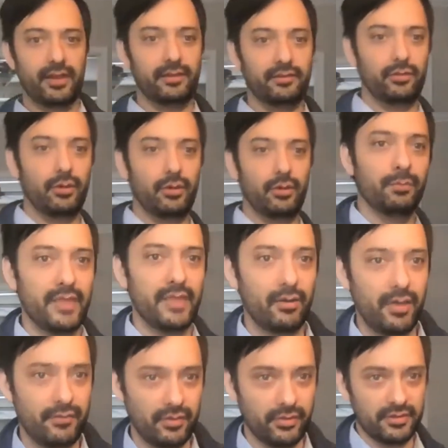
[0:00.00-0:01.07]
so I'll now
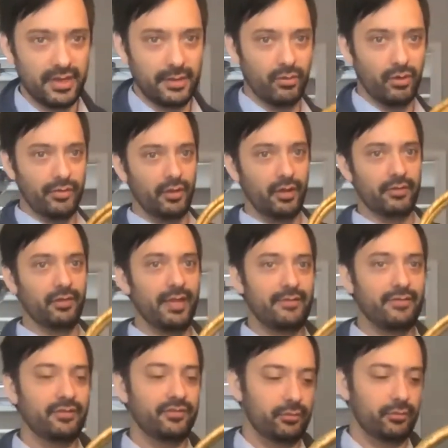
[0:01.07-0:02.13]
give you the demo on the live
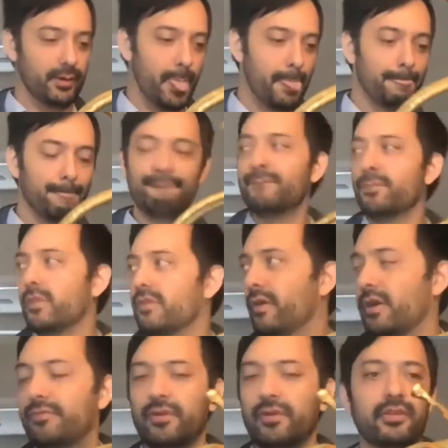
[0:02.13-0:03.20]
instrument. The
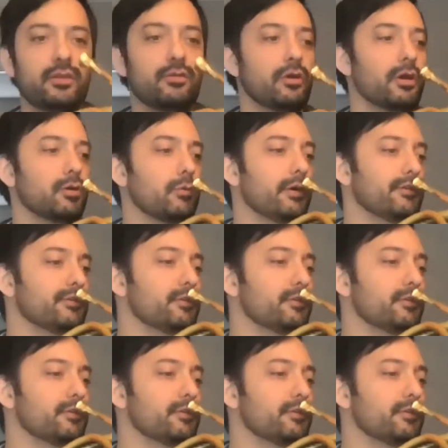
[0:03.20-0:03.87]
very first thing you heard was